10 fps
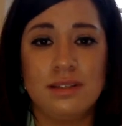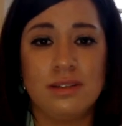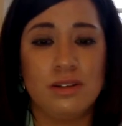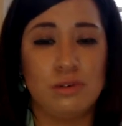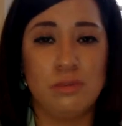
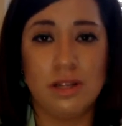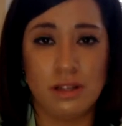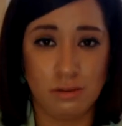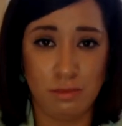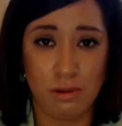there will be
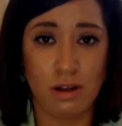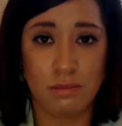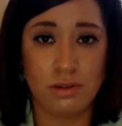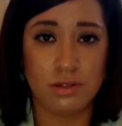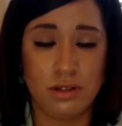another blog
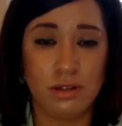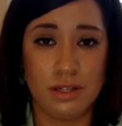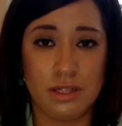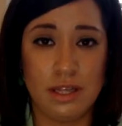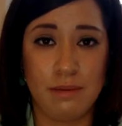post I'll
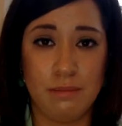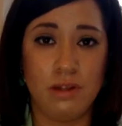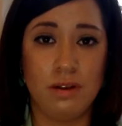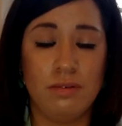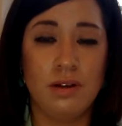link down
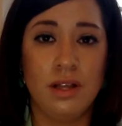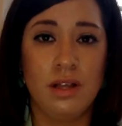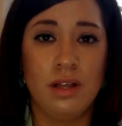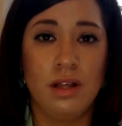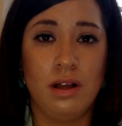below,
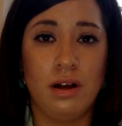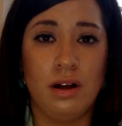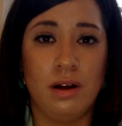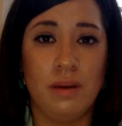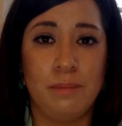
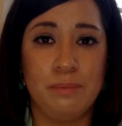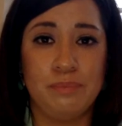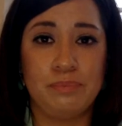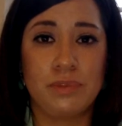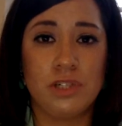
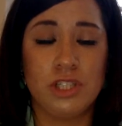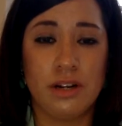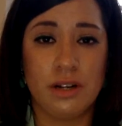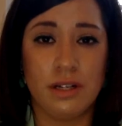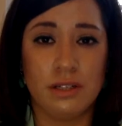
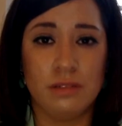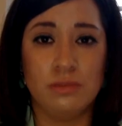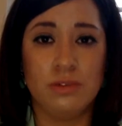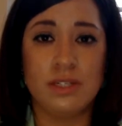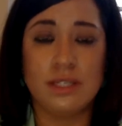sharing a little
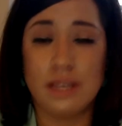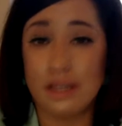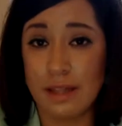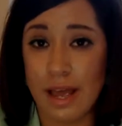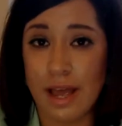more insight
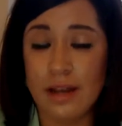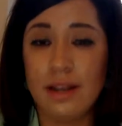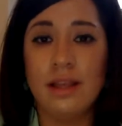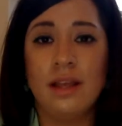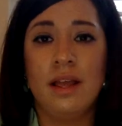in that.
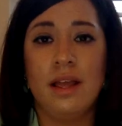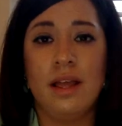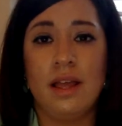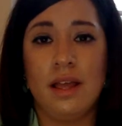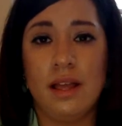
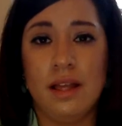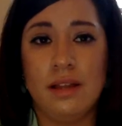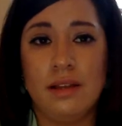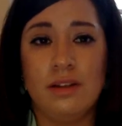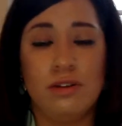
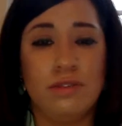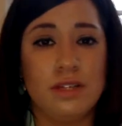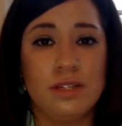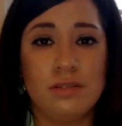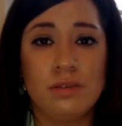And, you know, if that
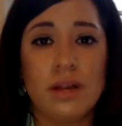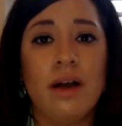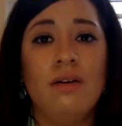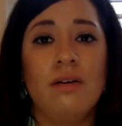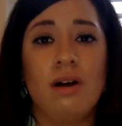doesn't work
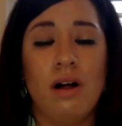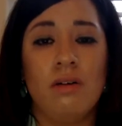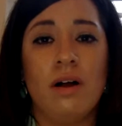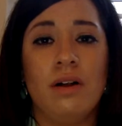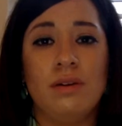out,
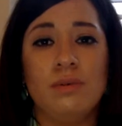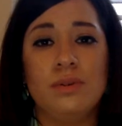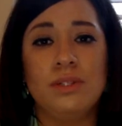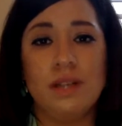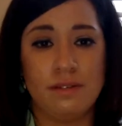Colorado will
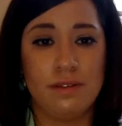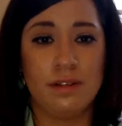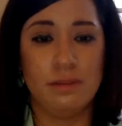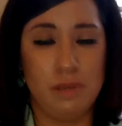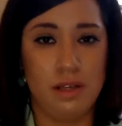
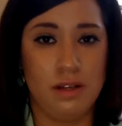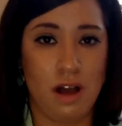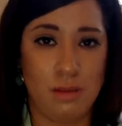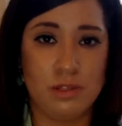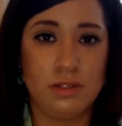definitely be an
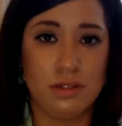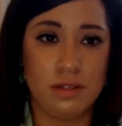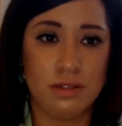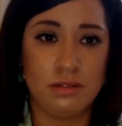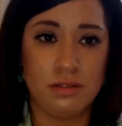
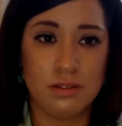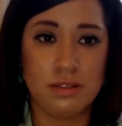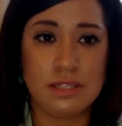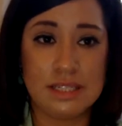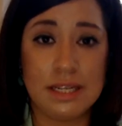option
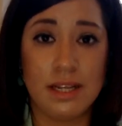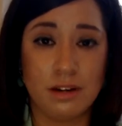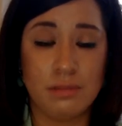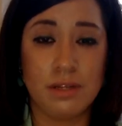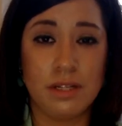to stay
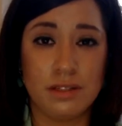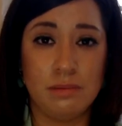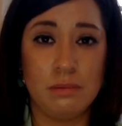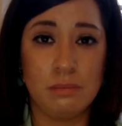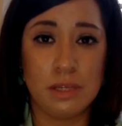here because I've
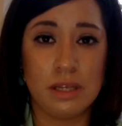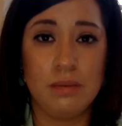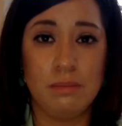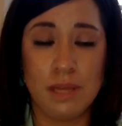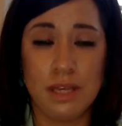been
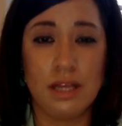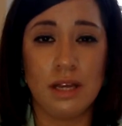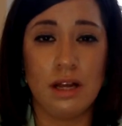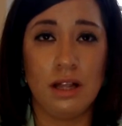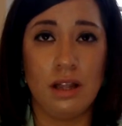
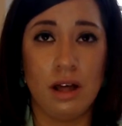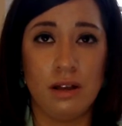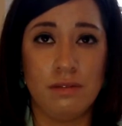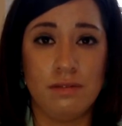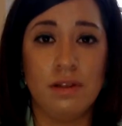making a lot of